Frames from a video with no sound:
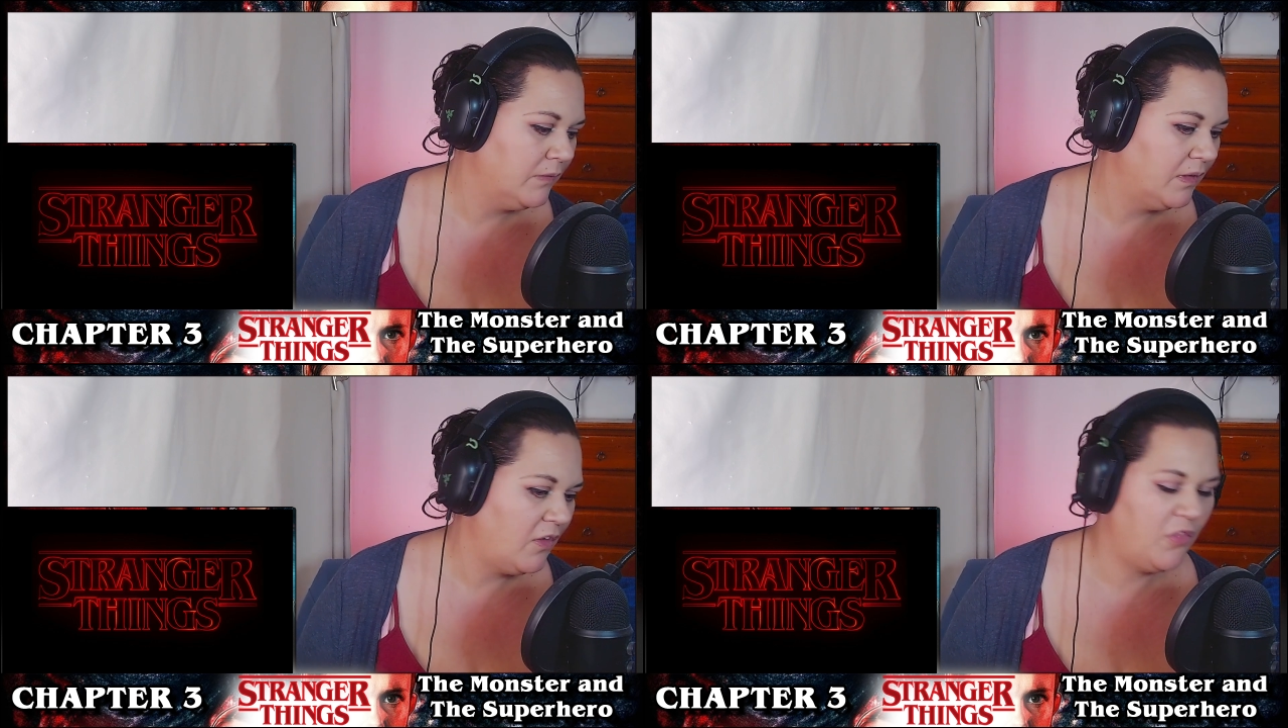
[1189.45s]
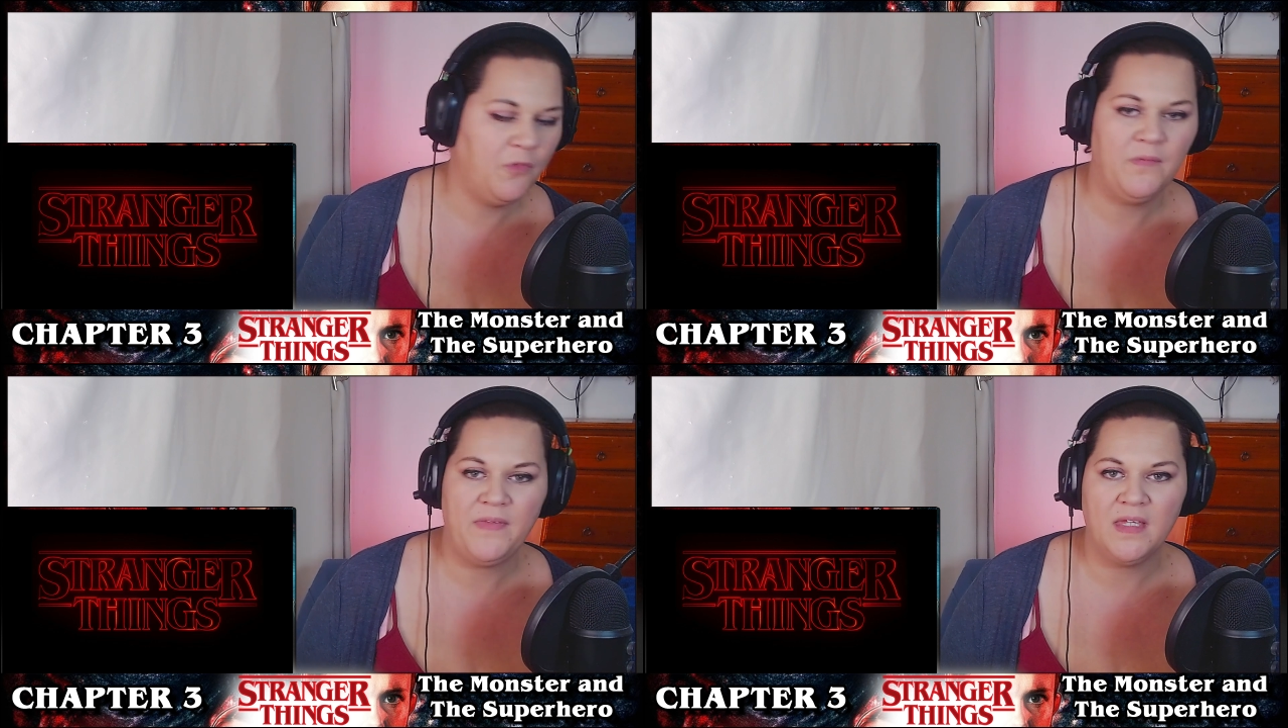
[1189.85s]

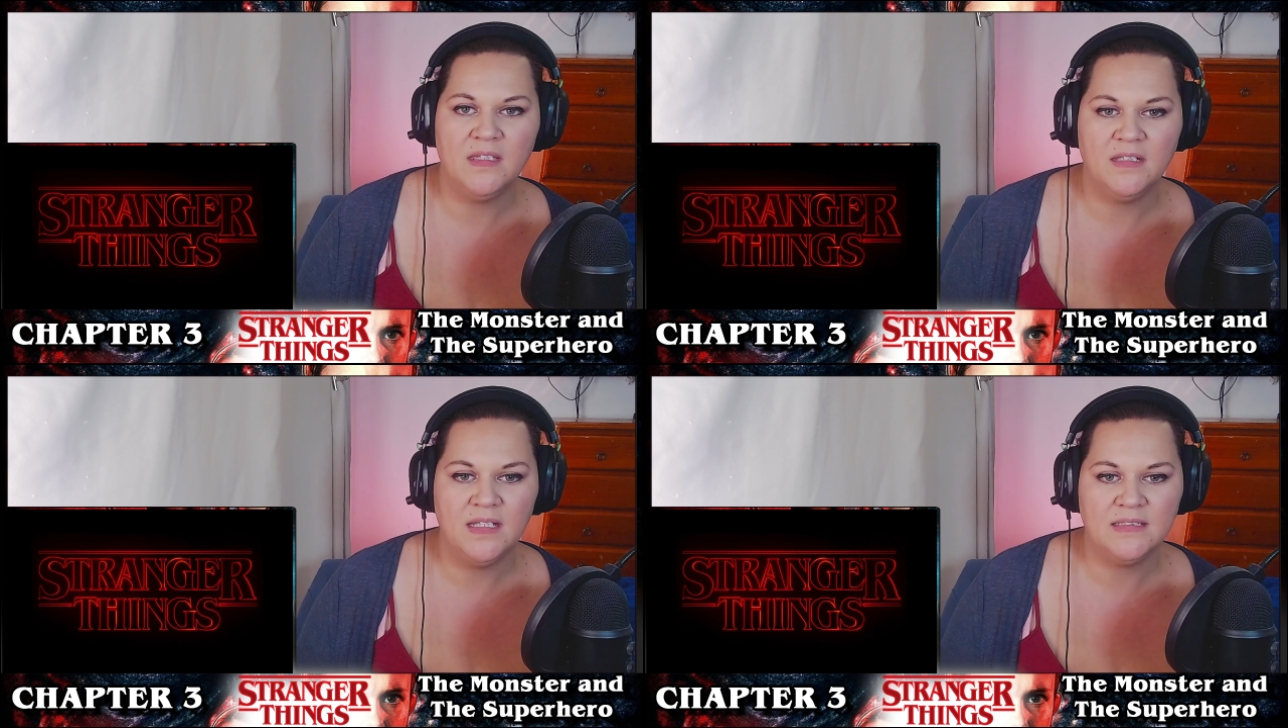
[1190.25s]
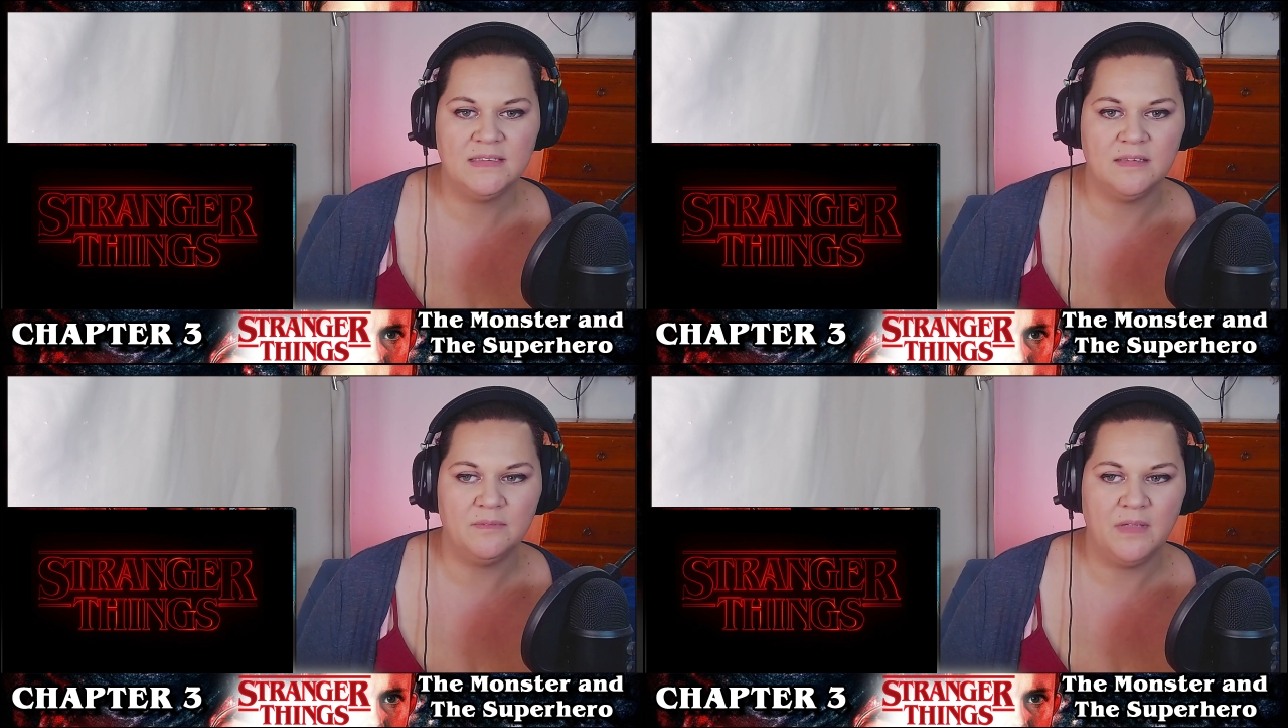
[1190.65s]
thread that connects
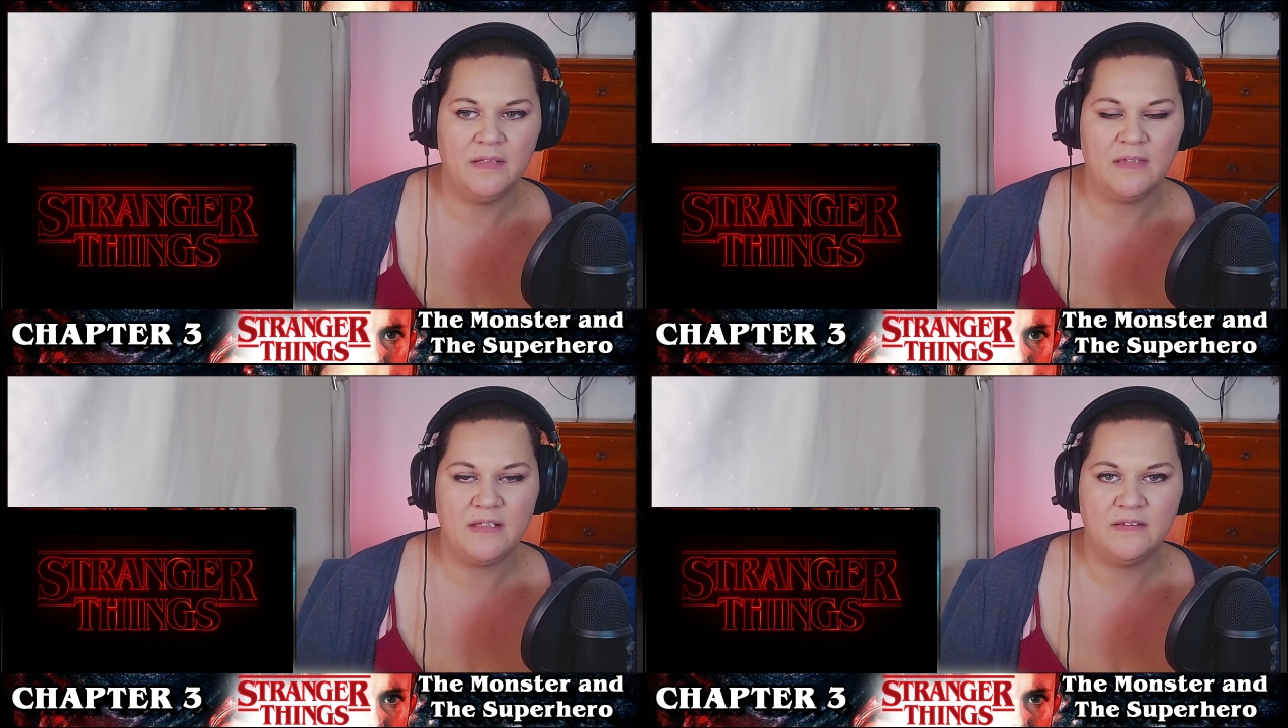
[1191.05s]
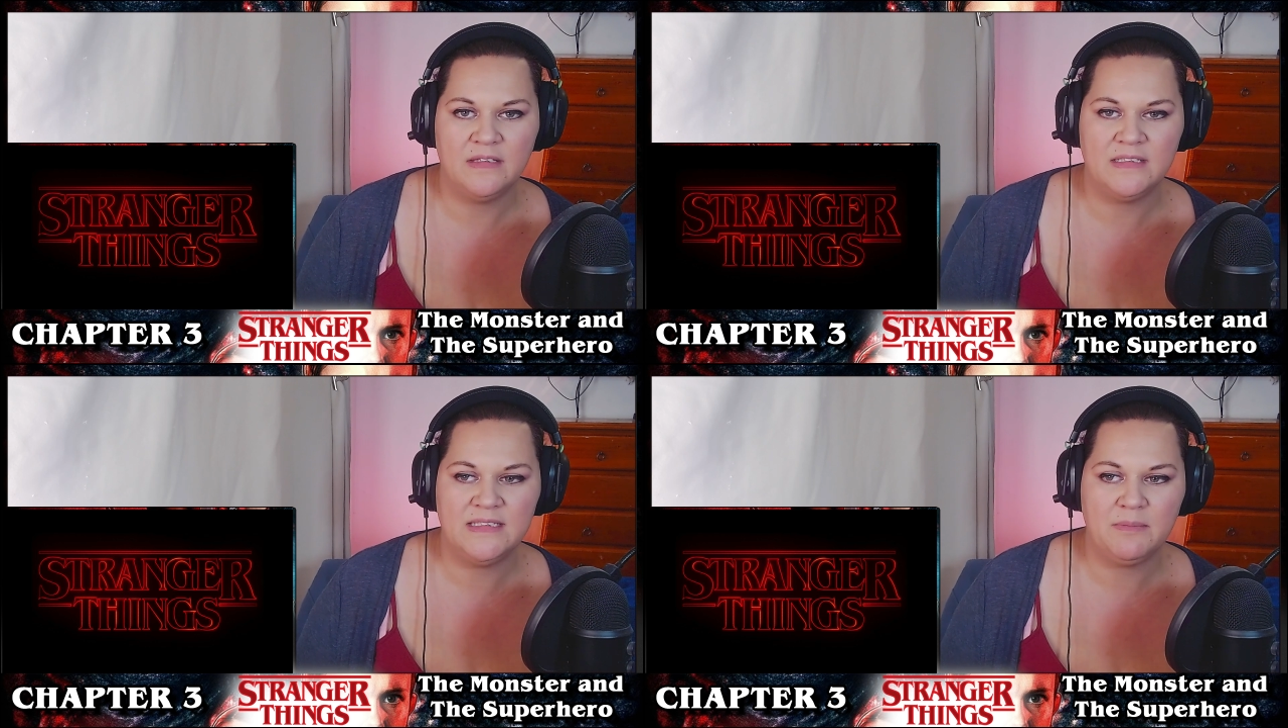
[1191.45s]
them, that
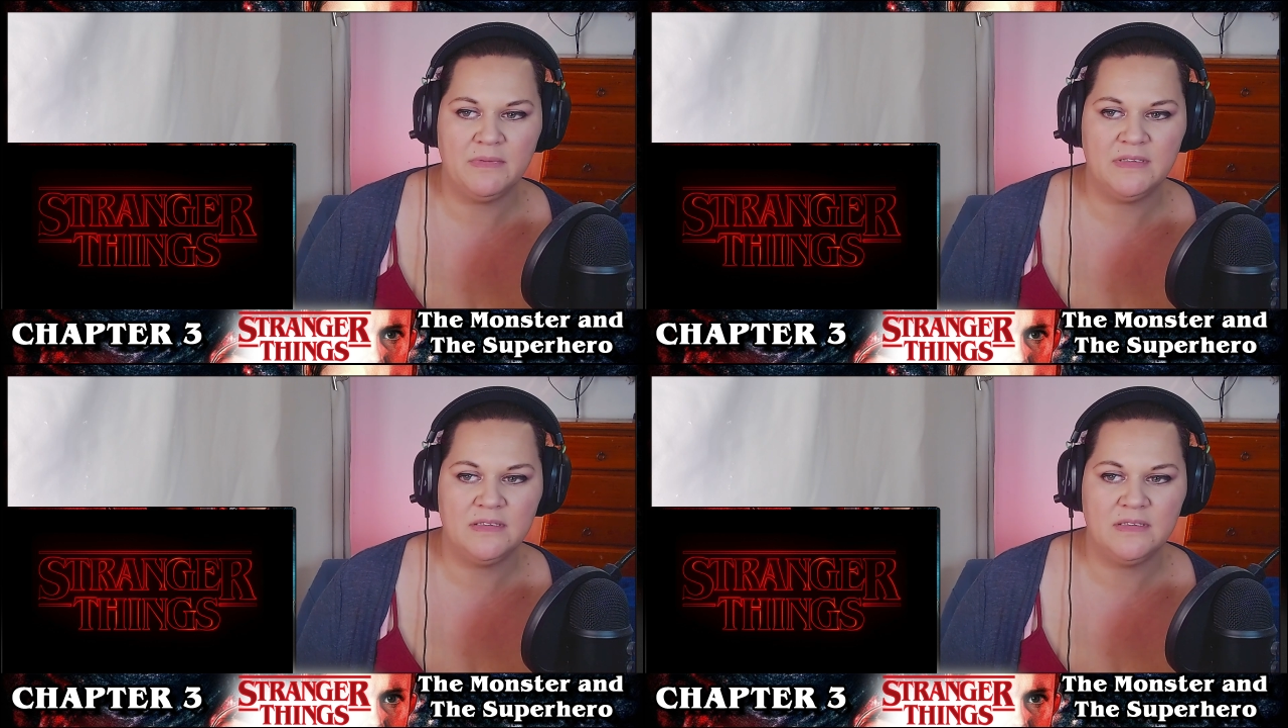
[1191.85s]
some,